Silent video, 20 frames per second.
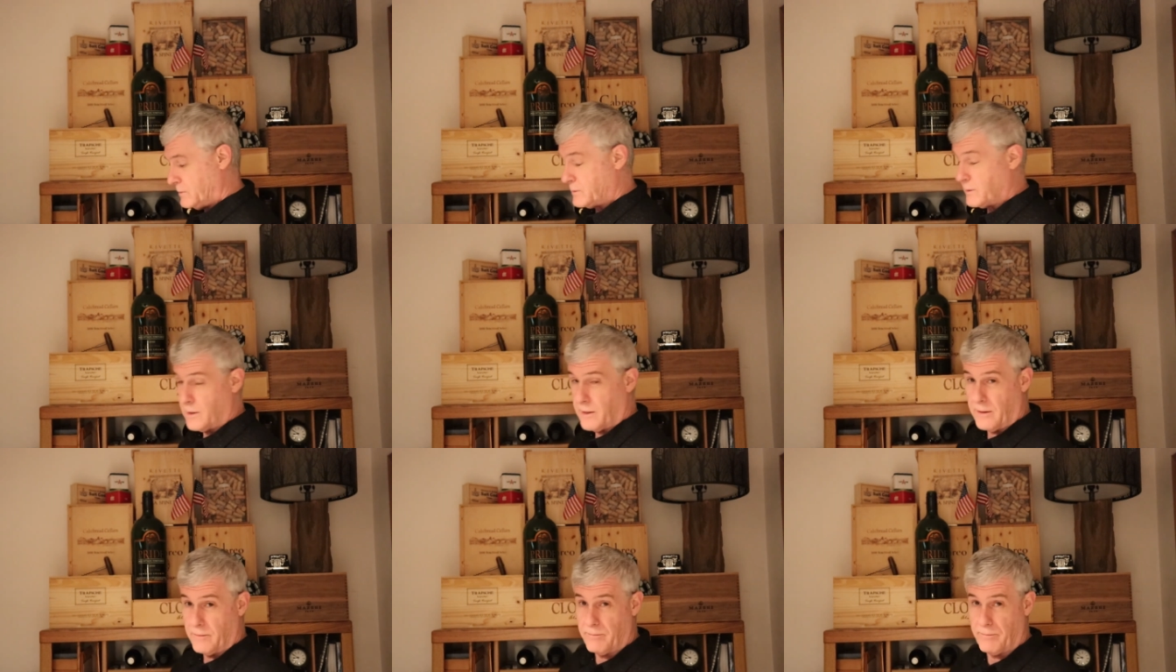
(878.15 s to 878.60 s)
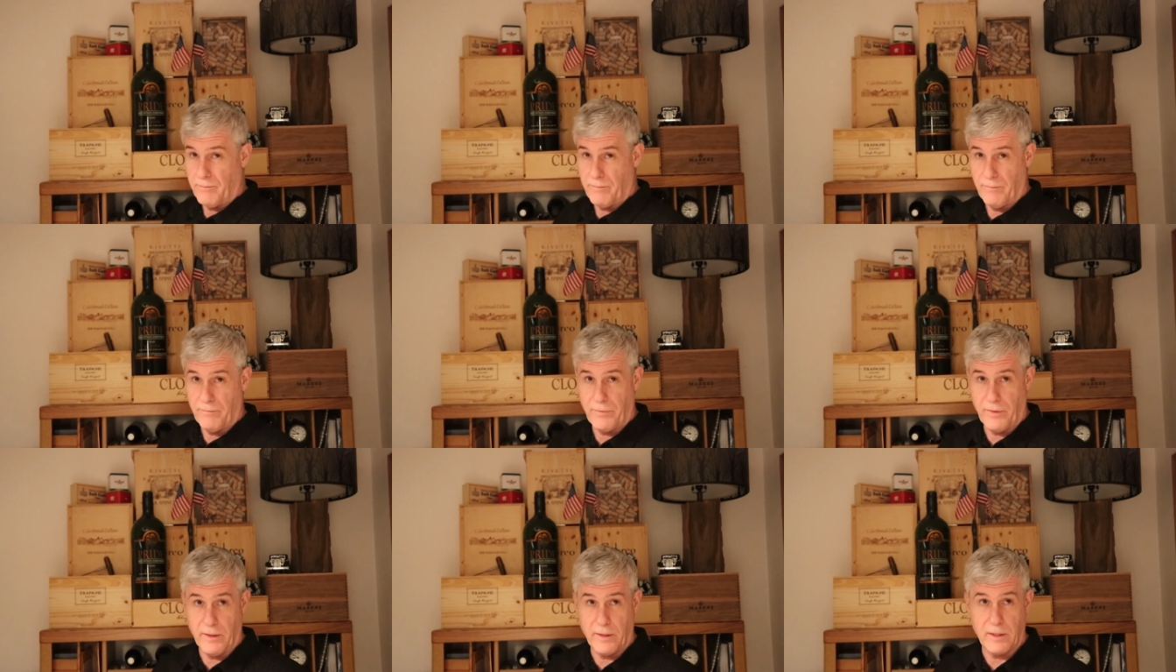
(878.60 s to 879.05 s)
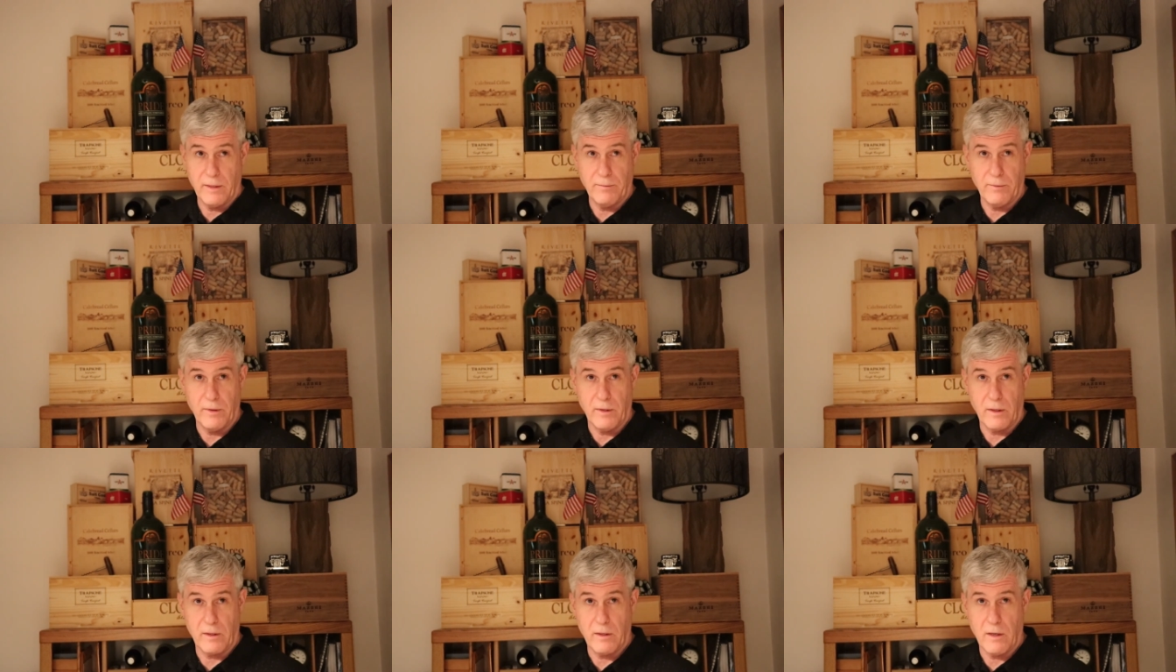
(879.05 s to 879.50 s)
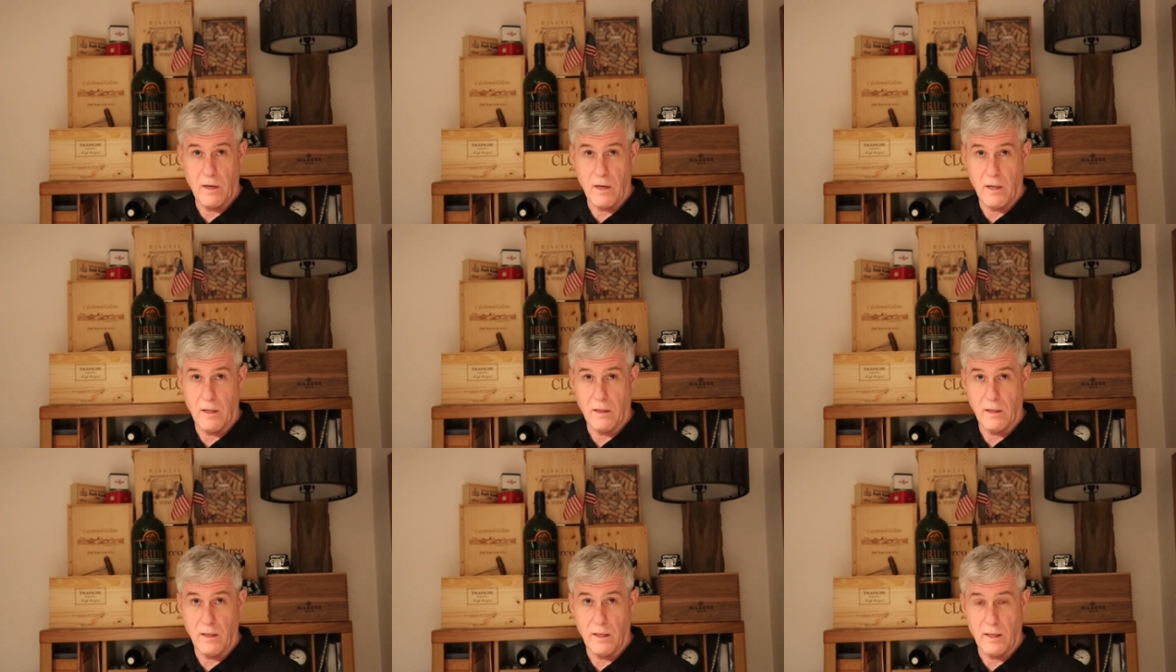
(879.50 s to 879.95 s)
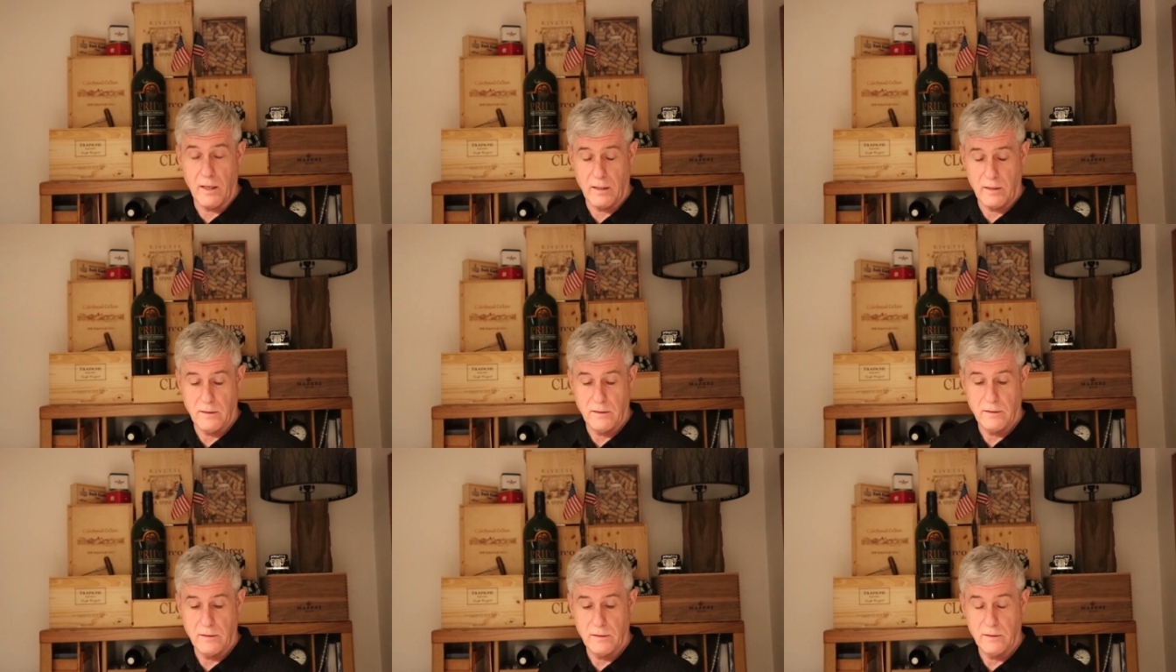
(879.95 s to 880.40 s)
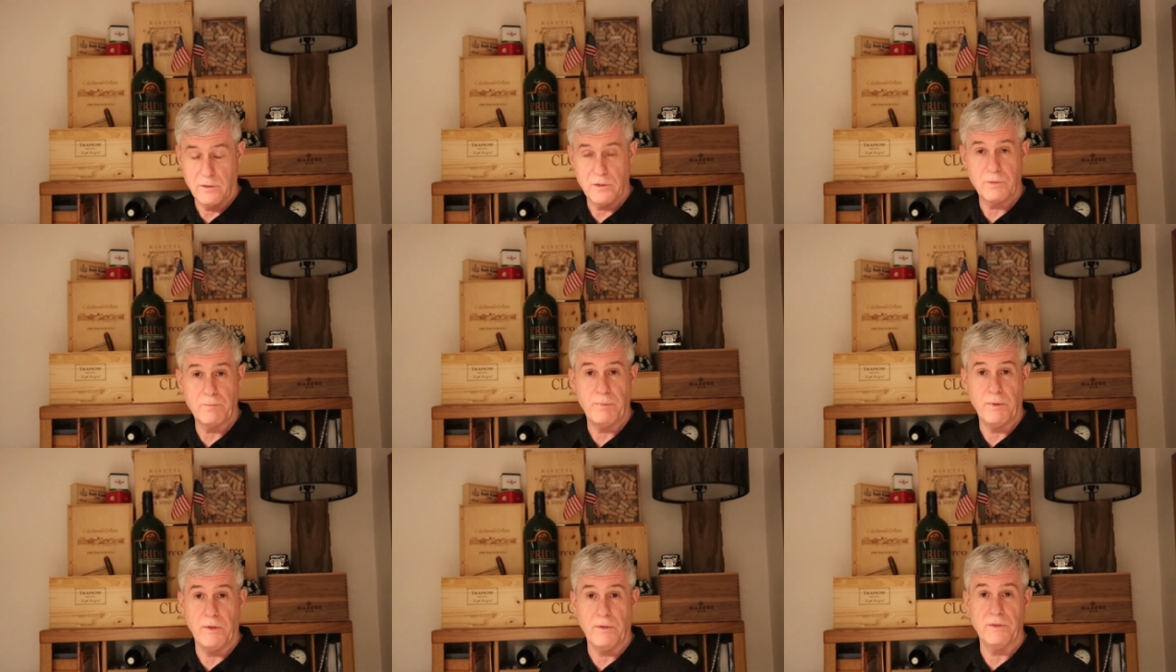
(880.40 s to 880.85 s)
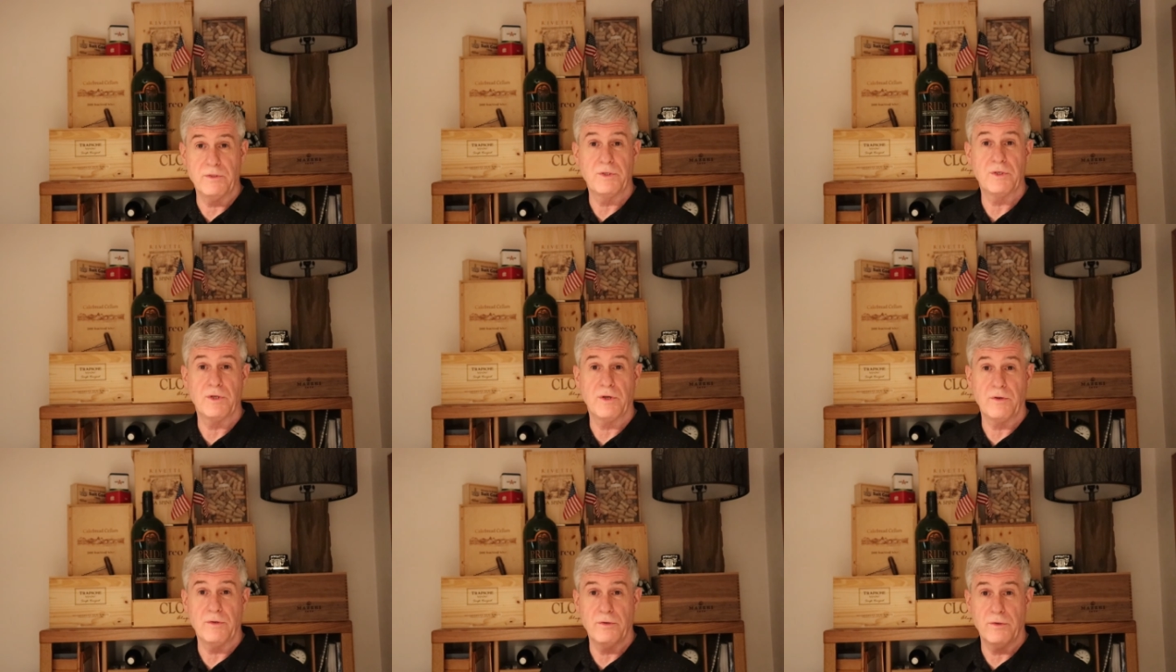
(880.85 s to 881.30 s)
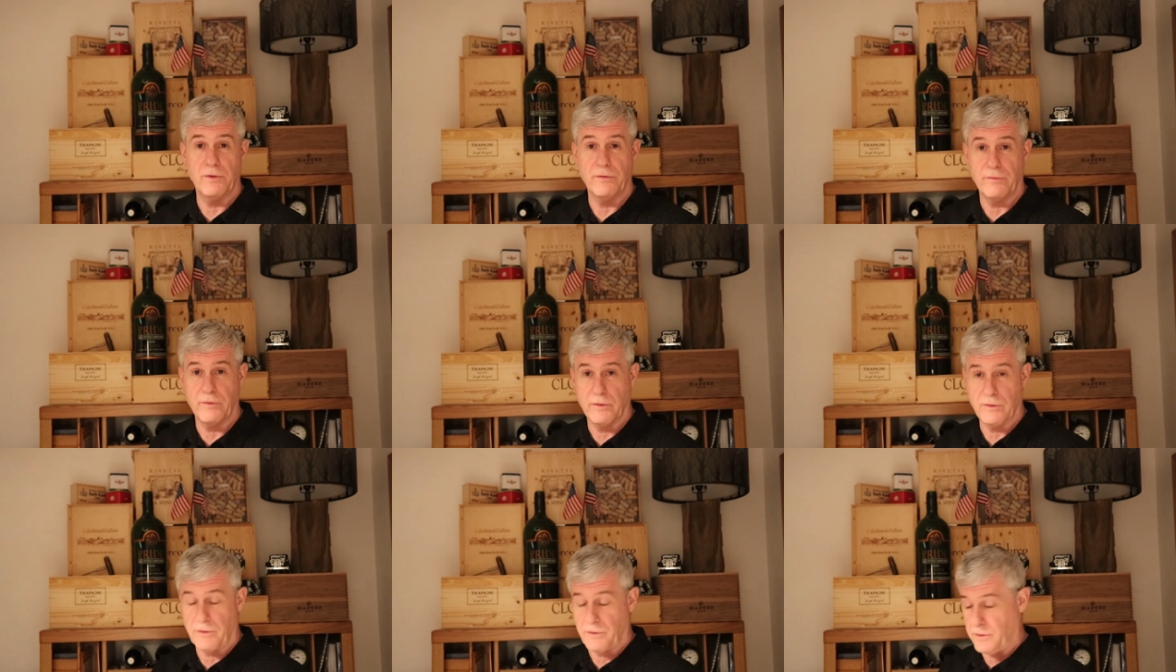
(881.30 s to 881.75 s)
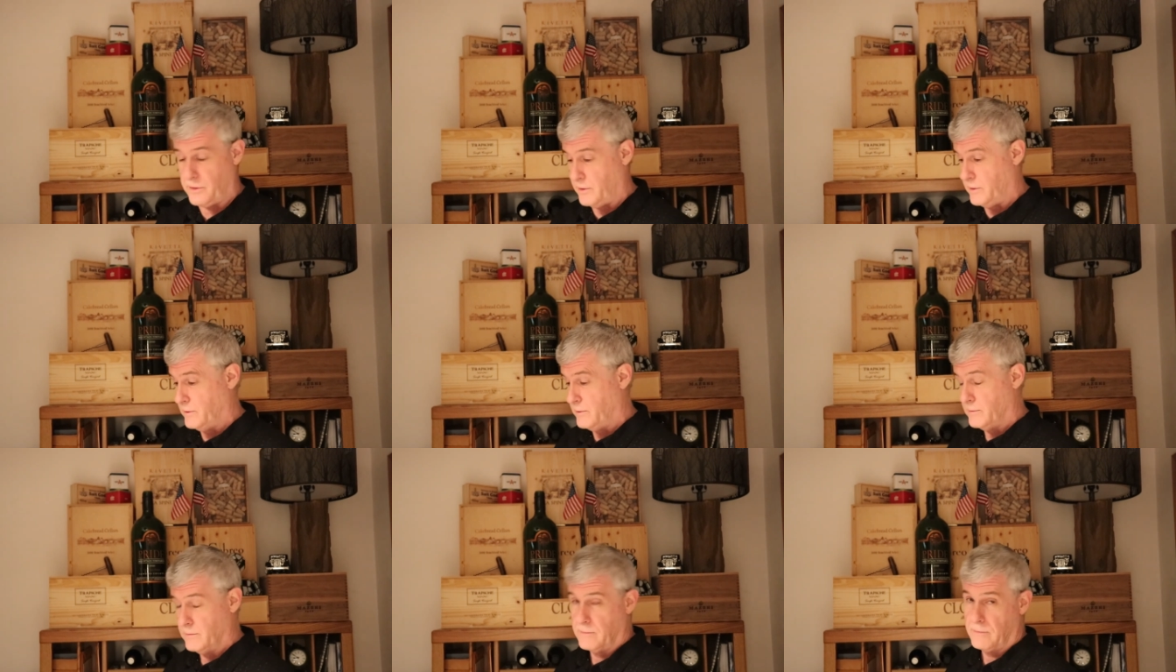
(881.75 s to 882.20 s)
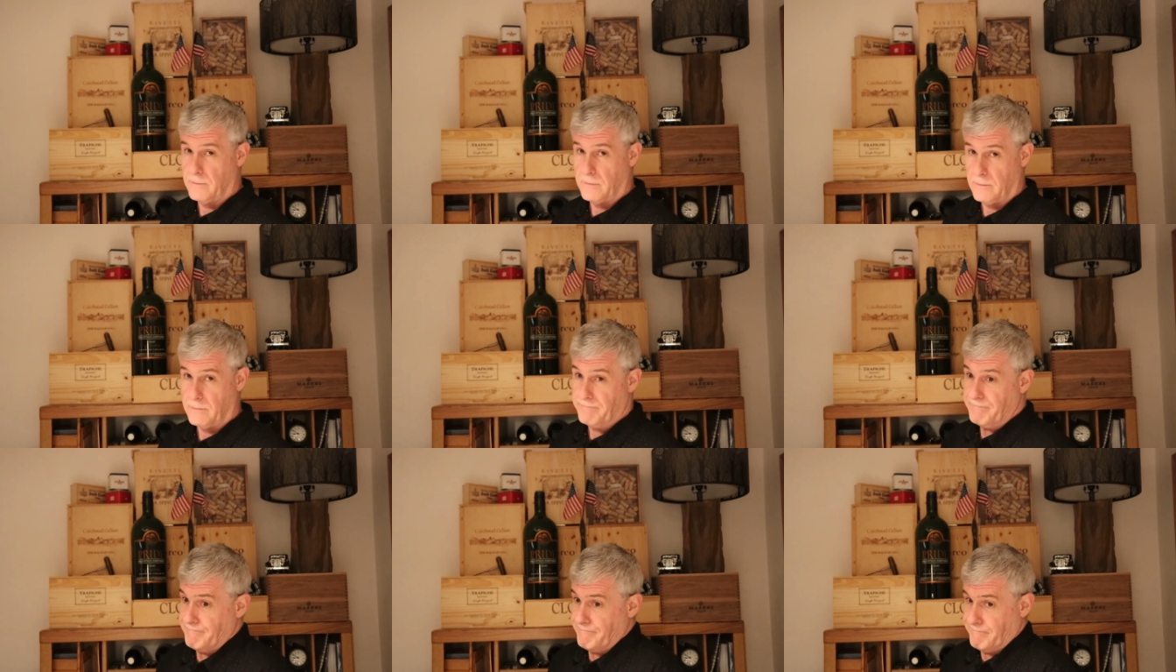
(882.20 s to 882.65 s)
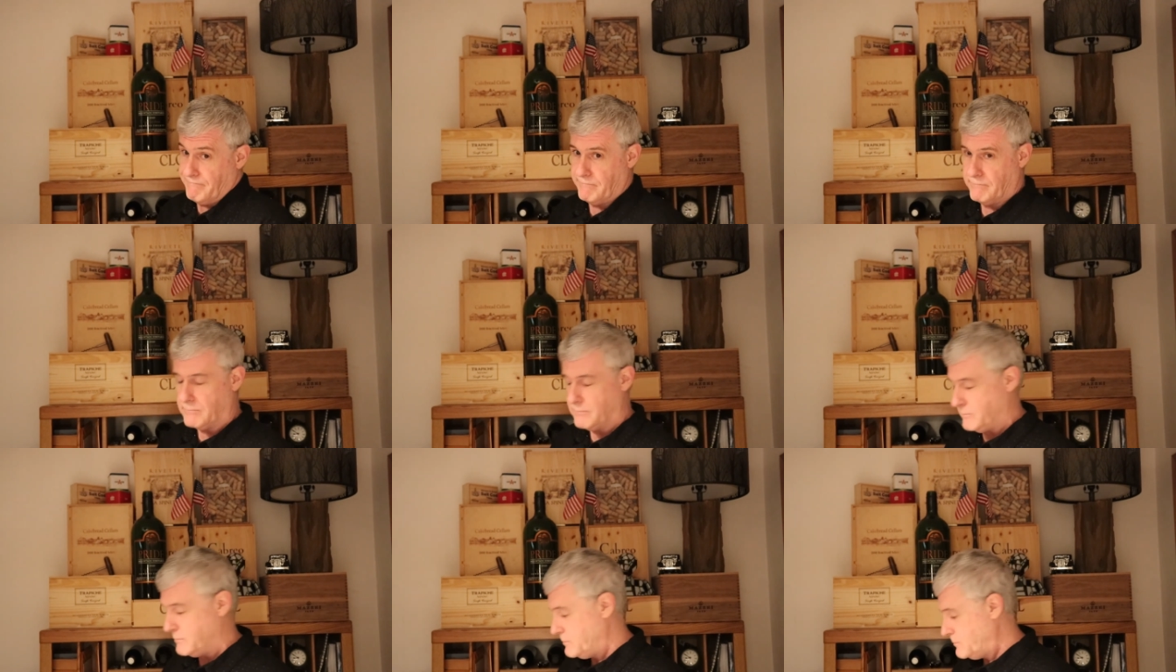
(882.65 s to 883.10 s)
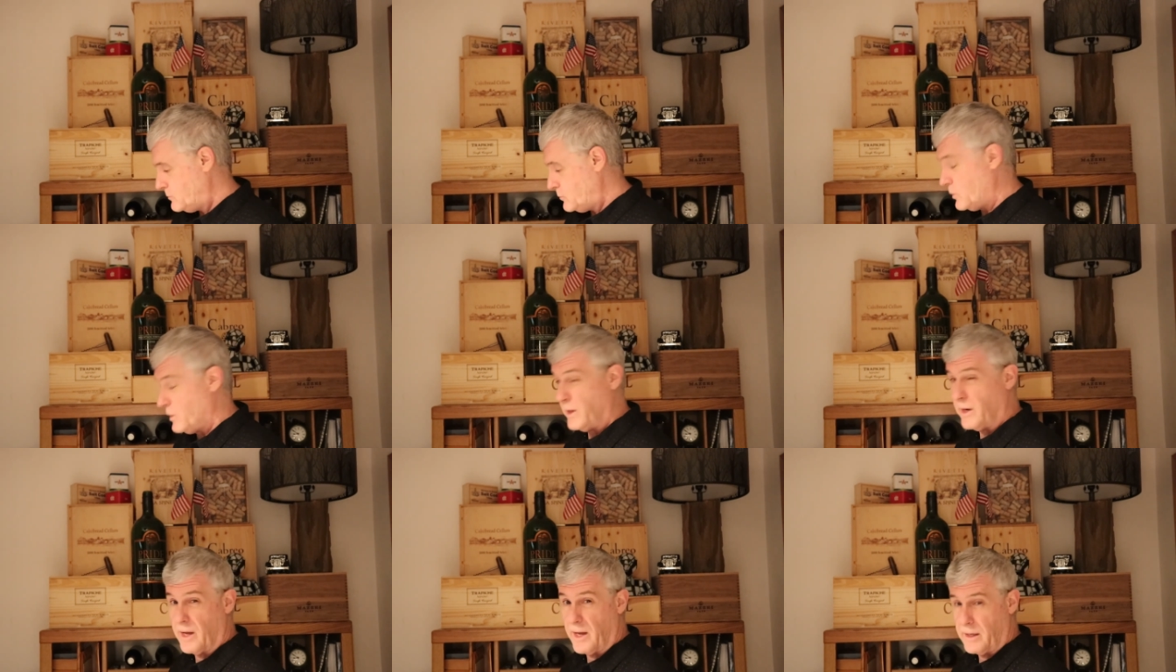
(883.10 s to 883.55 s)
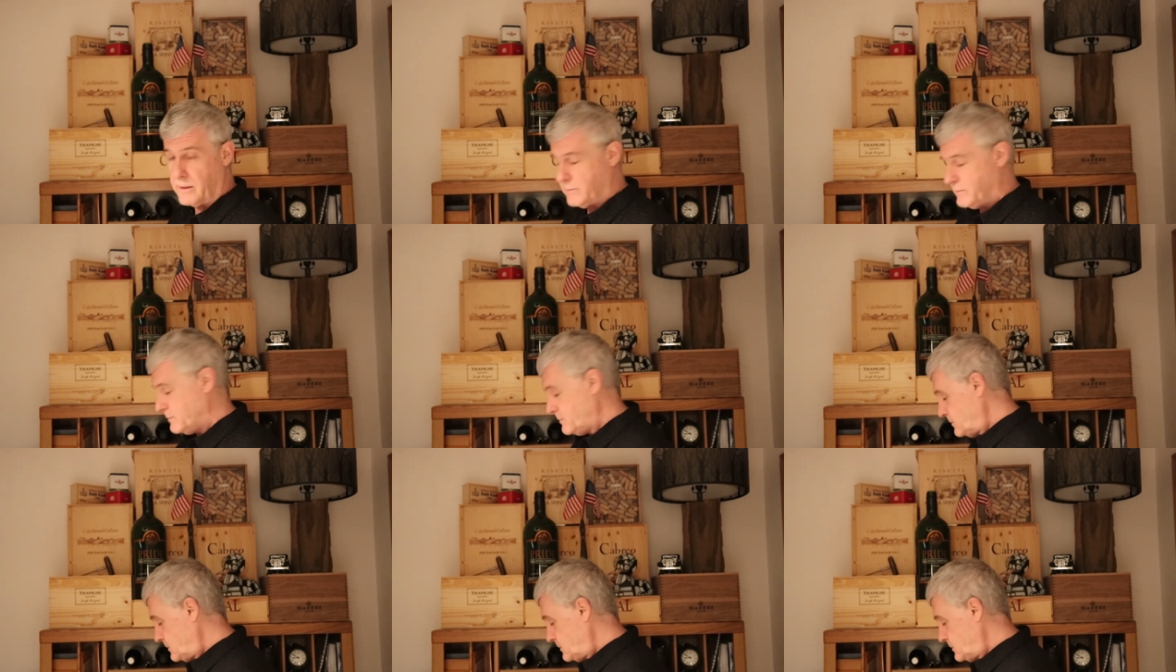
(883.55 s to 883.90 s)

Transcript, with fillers: So I think I'm going to call uh, Spill and Chill University. Why not?